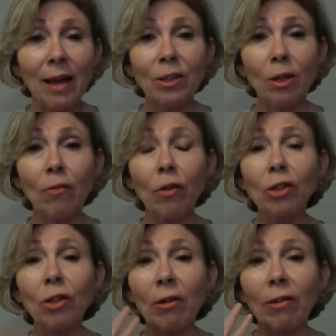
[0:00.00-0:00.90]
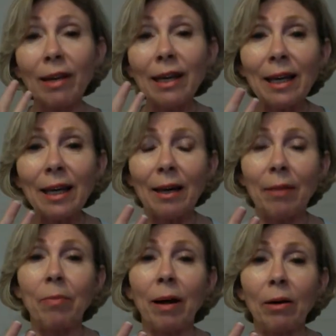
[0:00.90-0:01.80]
So if you start thinking
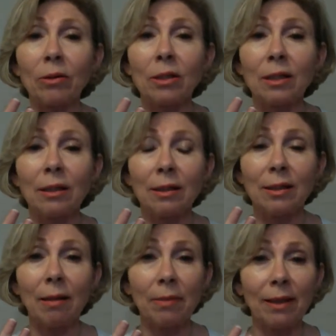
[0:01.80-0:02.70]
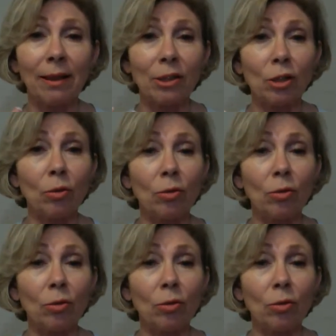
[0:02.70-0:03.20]
about something that's